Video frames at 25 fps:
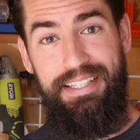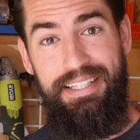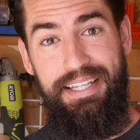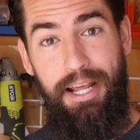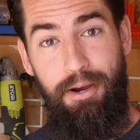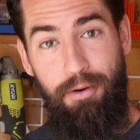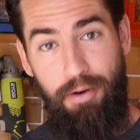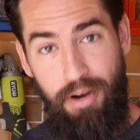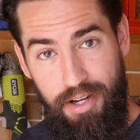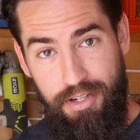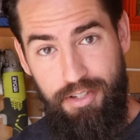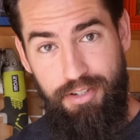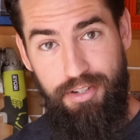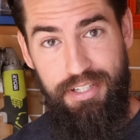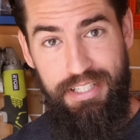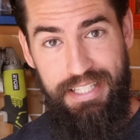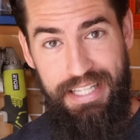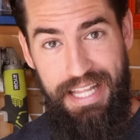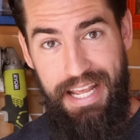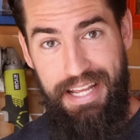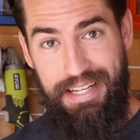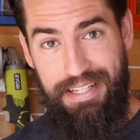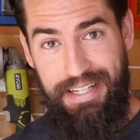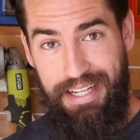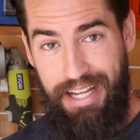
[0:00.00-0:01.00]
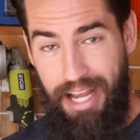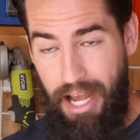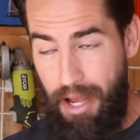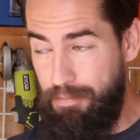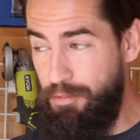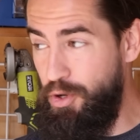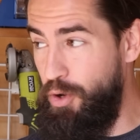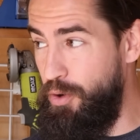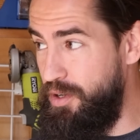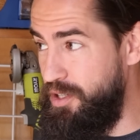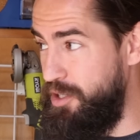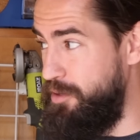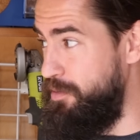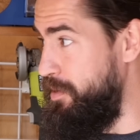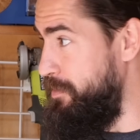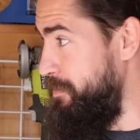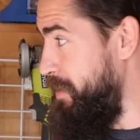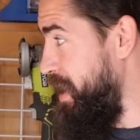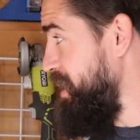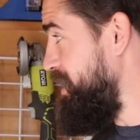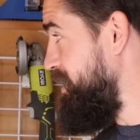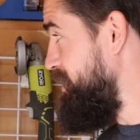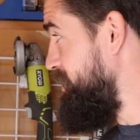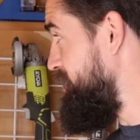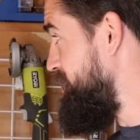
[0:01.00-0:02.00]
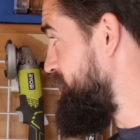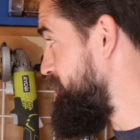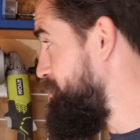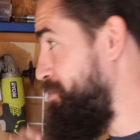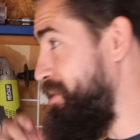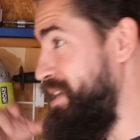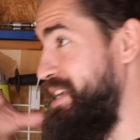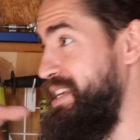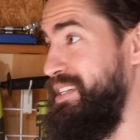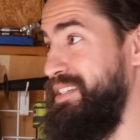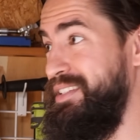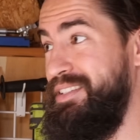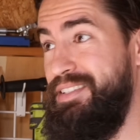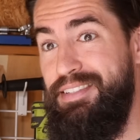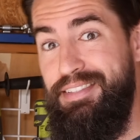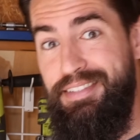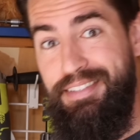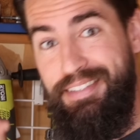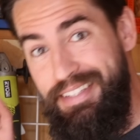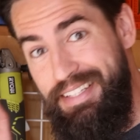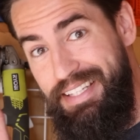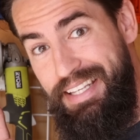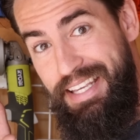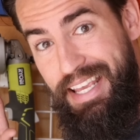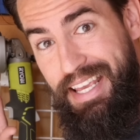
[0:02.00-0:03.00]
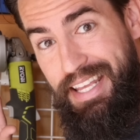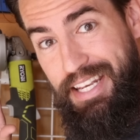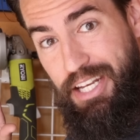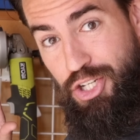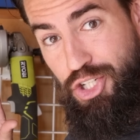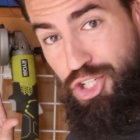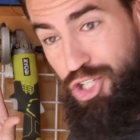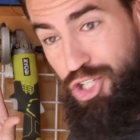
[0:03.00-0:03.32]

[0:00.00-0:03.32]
Now, understanding I'm going to be making this piece in a